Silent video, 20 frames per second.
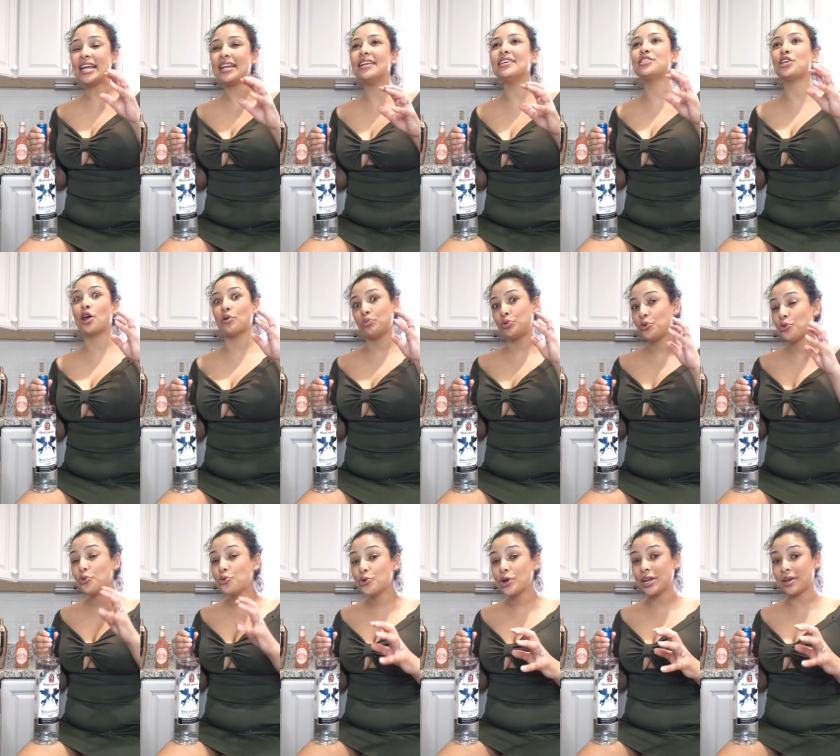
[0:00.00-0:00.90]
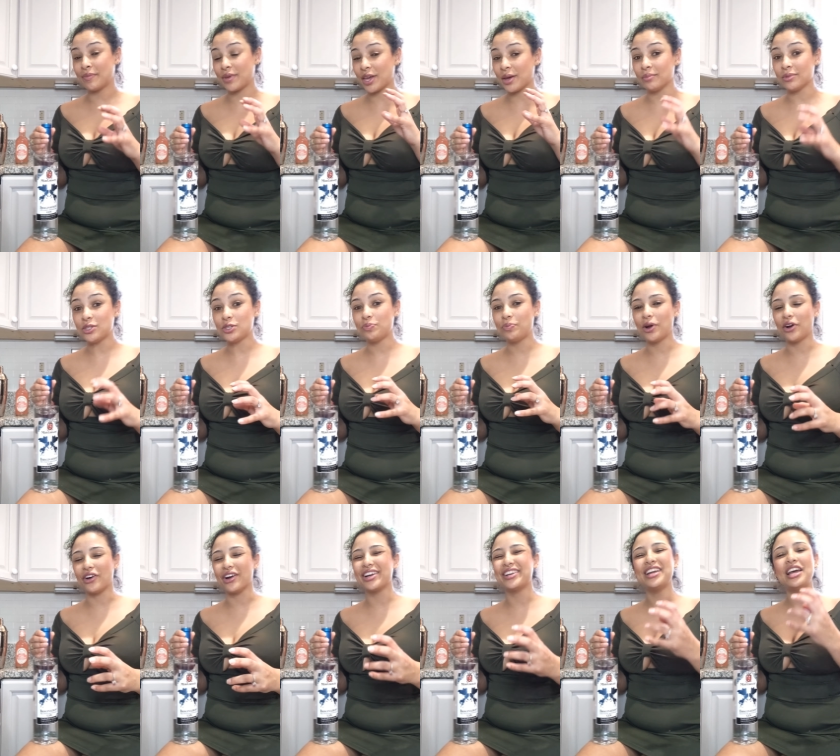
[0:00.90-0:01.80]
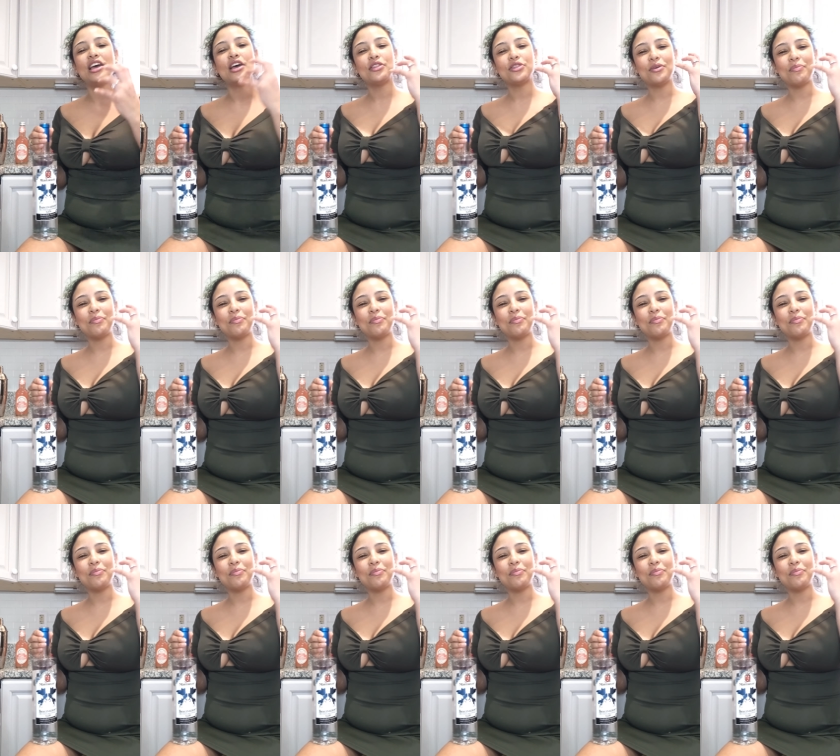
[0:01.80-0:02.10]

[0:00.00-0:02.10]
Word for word: it is a premium spirit.